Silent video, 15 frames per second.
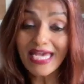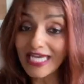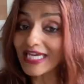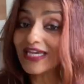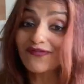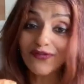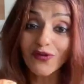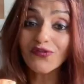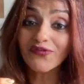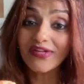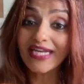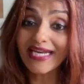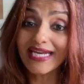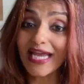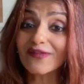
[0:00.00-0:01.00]
If you're
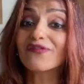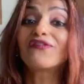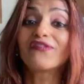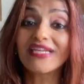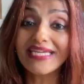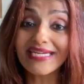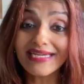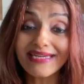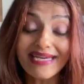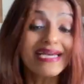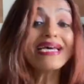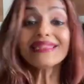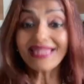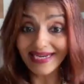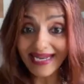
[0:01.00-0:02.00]
feeling like fleeing,
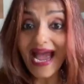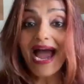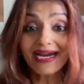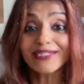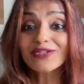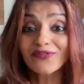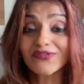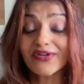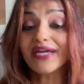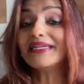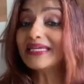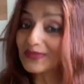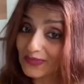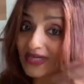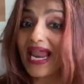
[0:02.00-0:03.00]
that act of
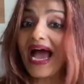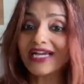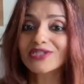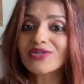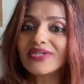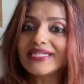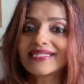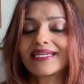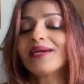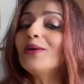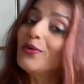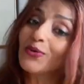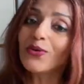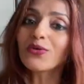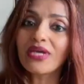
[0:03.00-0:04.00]
running will actually say,
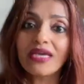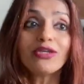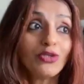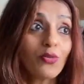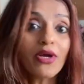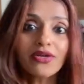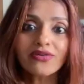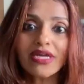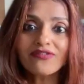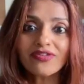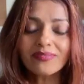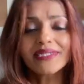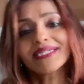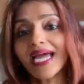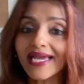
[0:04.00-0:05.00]
oh, okay, you want to run from
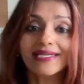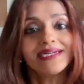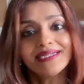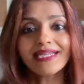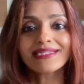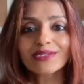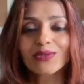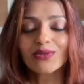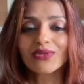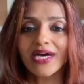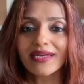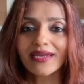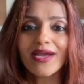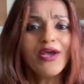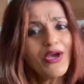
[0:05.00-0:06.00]
the tiger? Let's go
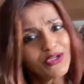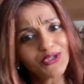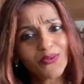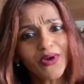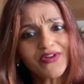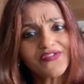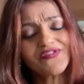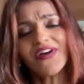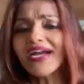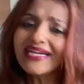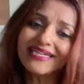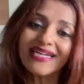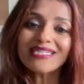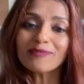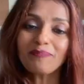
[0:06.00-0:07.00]
run. You want to fight?
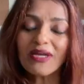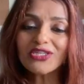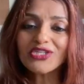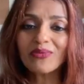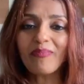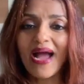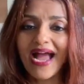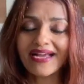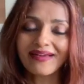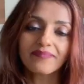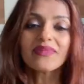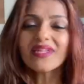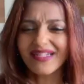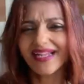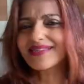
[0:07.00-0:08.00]
Let's punch a bag.
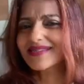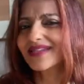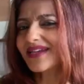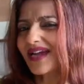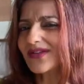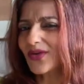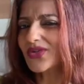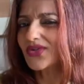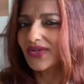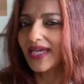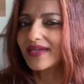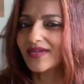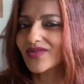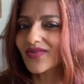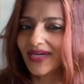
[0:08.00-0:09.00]
Let's try not to get
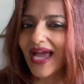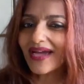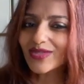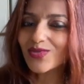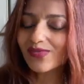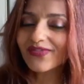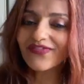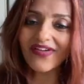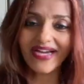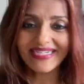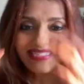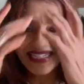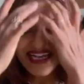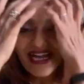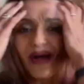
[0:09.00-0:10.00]
into an actual fight.
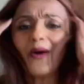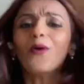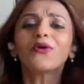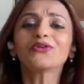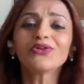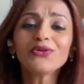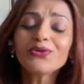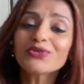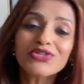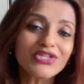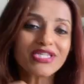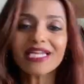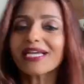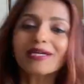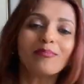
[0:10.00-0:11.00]
Or, just
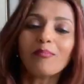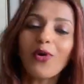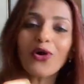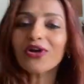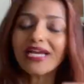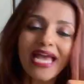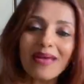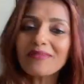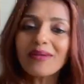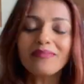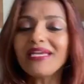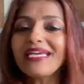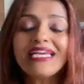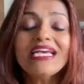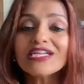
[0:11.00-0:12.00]
like a mock
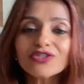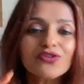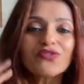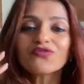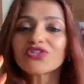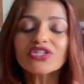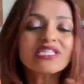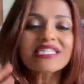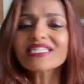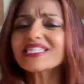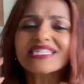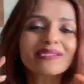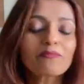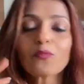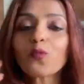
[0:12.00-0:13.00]
MMA, sort of
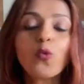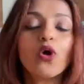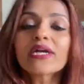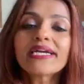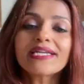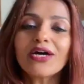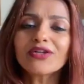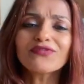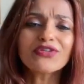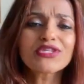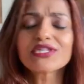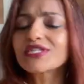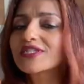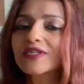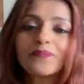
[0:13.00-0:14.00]
just work it out of your
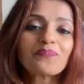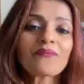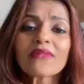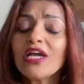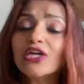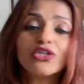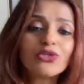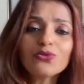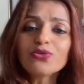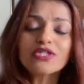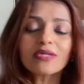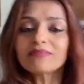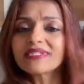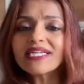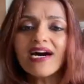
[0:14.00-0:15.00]
system. Do
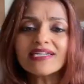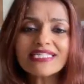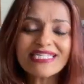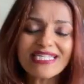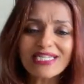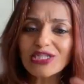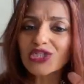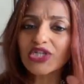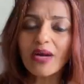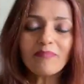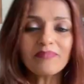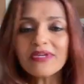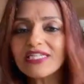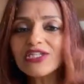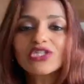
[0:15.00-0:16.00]
some dancing,
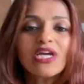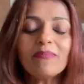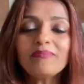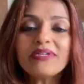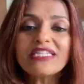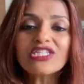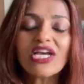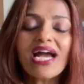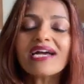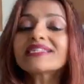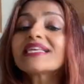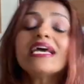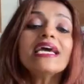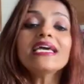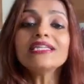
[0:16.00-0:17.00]
jumping jacks.
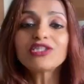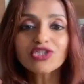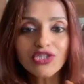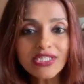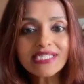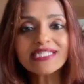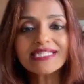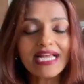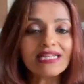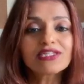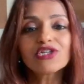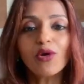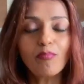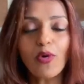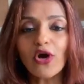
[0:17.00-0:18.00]
It just tells
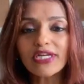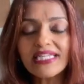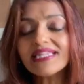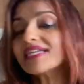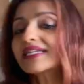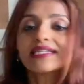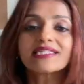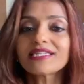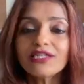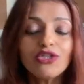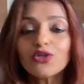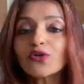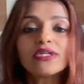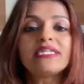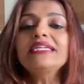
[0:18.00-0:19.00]
your body that, listen,
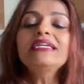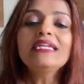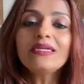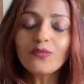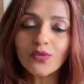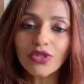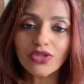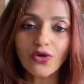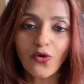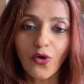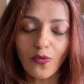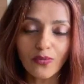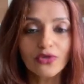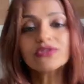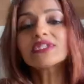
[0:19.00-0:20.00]
you're dealing with the
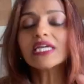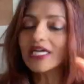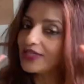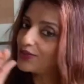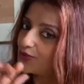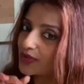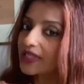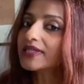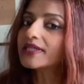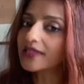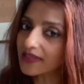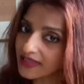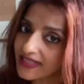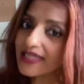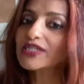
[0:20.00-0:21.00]
hormones. You can
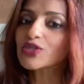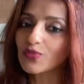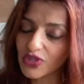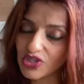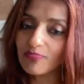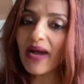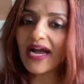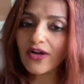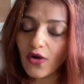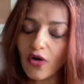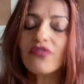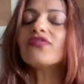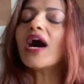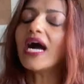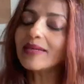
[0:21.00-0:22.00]
turn that switch back
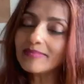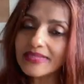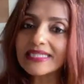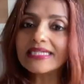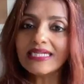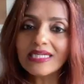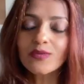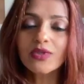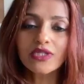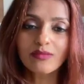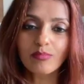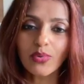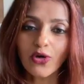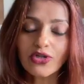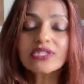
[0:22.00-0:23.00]
off. I'm dealing with it,
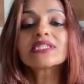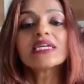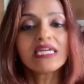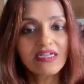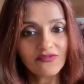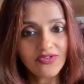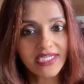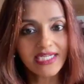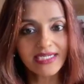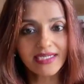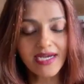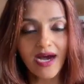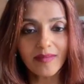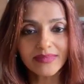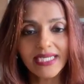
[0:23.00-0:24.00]
boss. We can
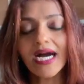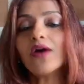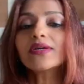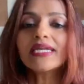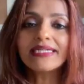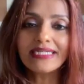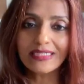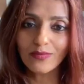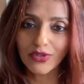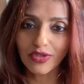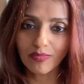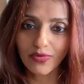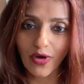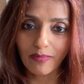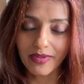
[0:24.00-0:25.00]
calm down and deal with the
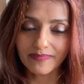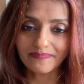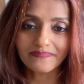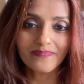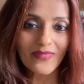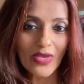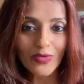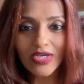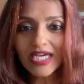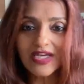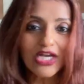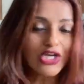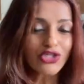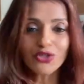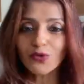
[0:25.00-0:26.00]
problem. Okay,
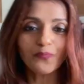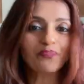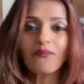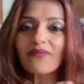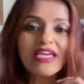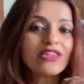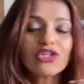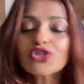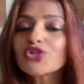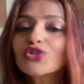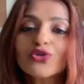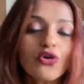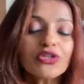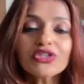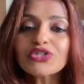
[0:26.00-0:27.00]
so in the
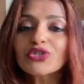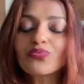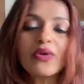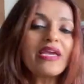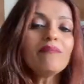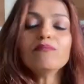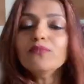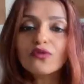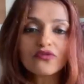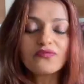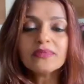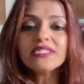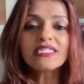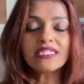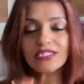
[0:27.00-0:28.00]
shortest way,
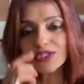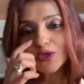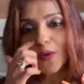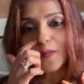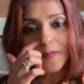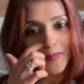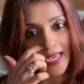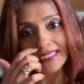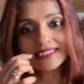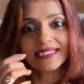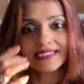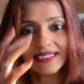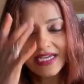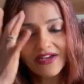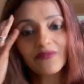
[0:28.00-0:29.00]
movement is your
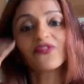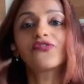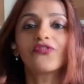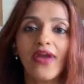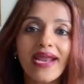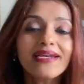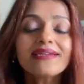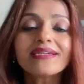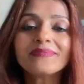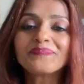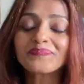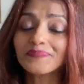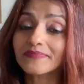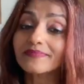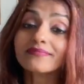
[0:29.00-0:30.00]
best friend.
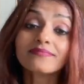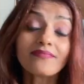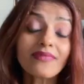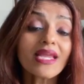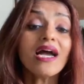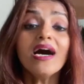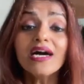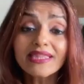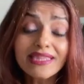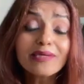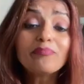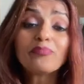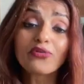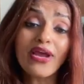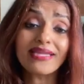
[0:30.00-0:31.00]
The
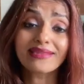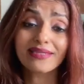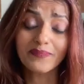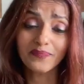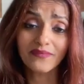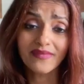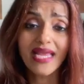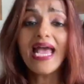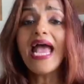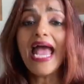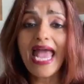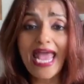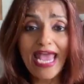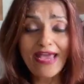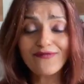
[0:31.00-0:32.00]
breath.
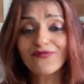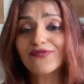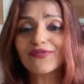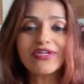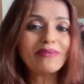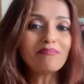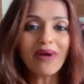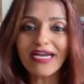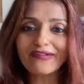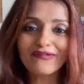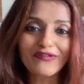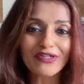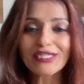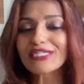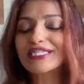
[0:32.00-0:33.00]
Every
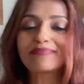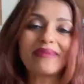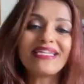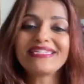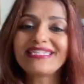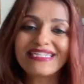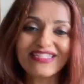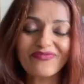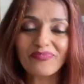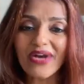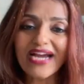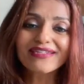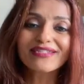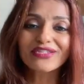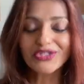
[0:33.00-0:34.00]
mindfulness meditative
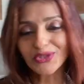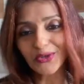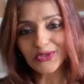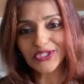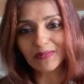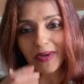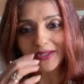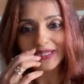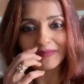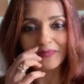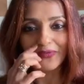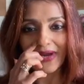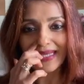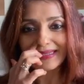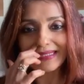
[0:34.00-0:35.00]
practice talks about the
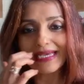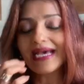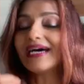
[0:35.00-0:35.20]
breath.